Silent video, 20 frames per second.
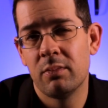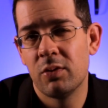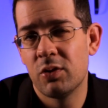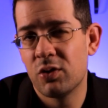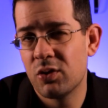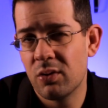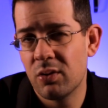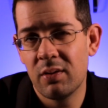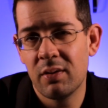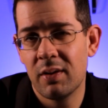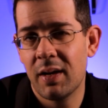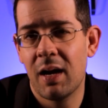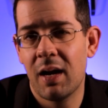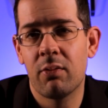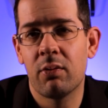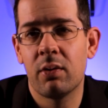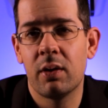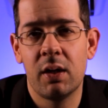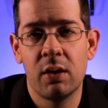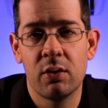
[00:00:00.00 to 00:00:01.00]
shouldn't
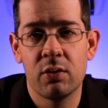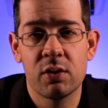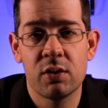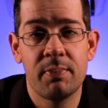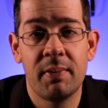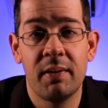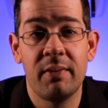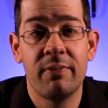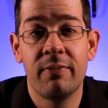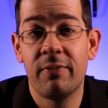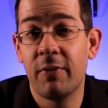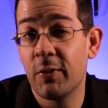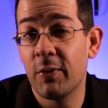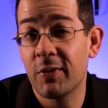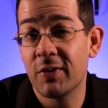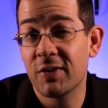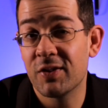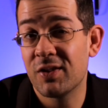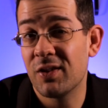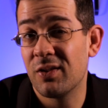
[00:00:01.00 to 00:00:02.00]
our ears be
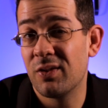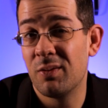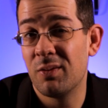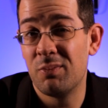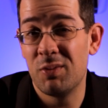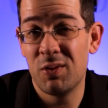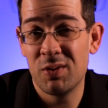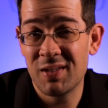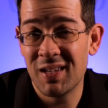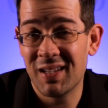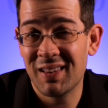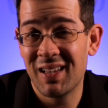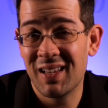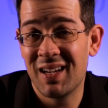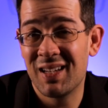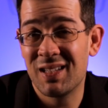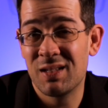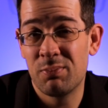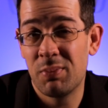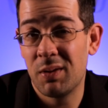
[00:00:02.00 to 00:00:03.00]
focused on the music that
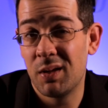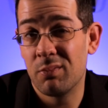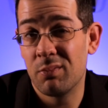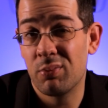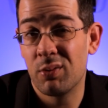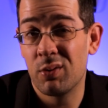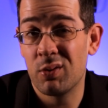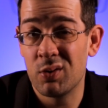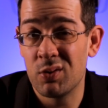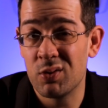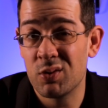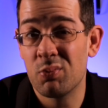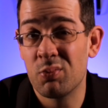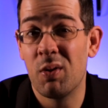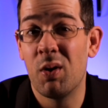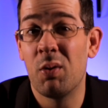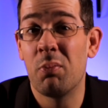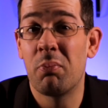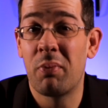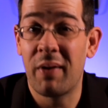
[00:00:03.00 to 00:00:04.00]
is being produced
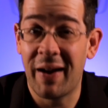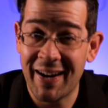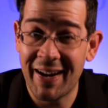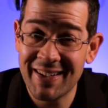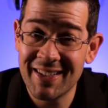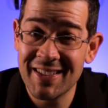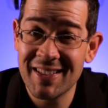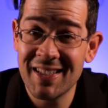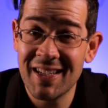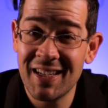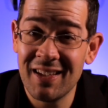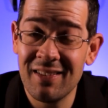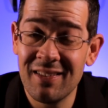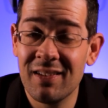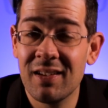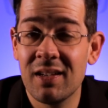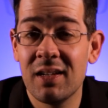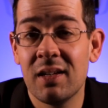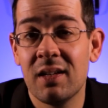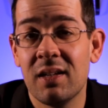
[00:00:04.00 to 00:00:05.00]
while practicing?
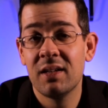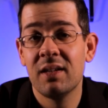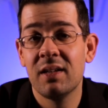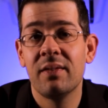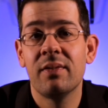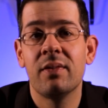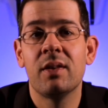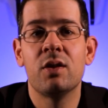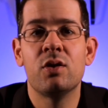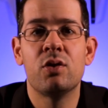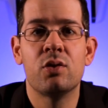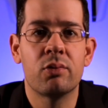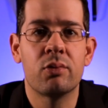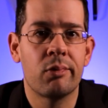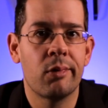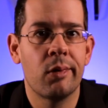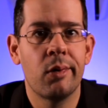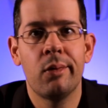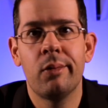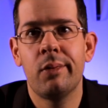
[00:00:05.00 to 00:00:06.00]
The
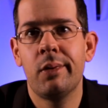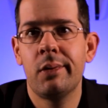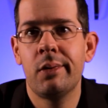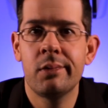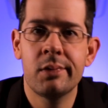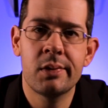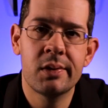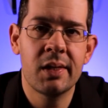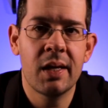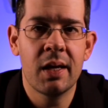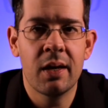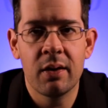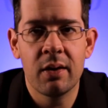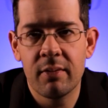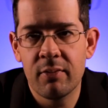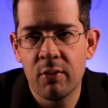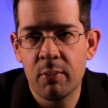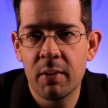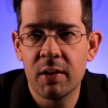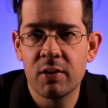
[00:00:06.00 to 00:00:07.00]
droning sound
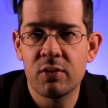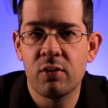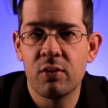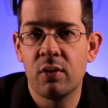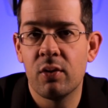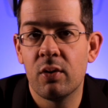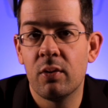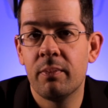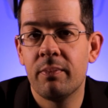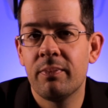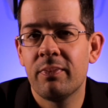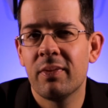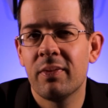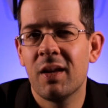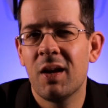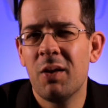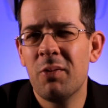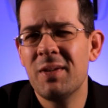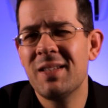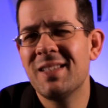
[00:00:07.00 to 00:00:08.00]
of a metronome
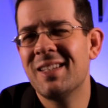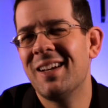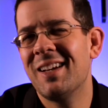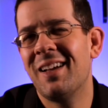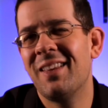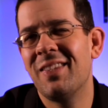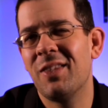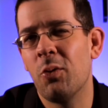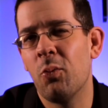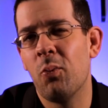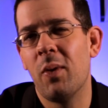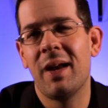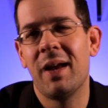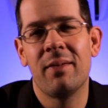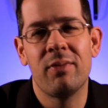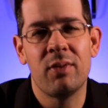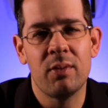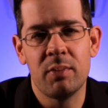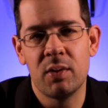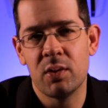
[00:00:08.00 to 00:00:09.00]
always got in the way
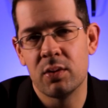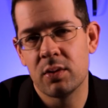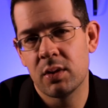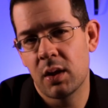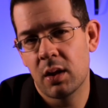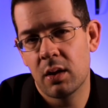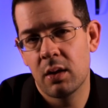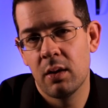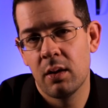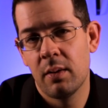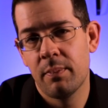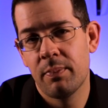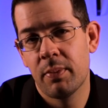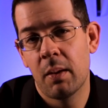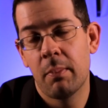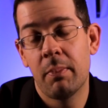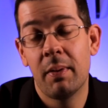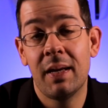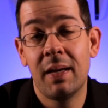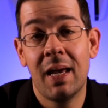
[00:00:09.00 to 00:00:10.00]
of the music.
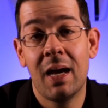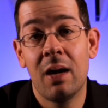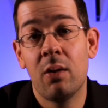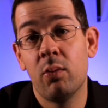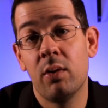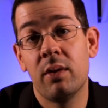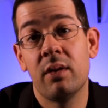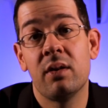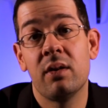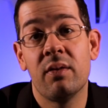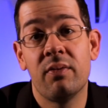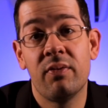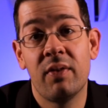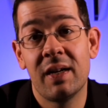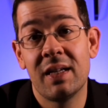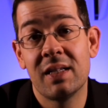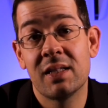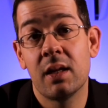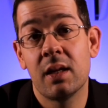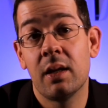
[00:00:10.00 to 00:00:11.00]
But now with a
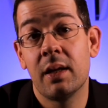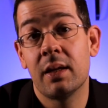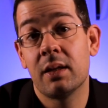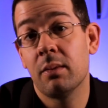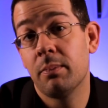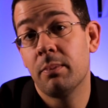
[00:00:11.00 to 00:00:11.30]
device like the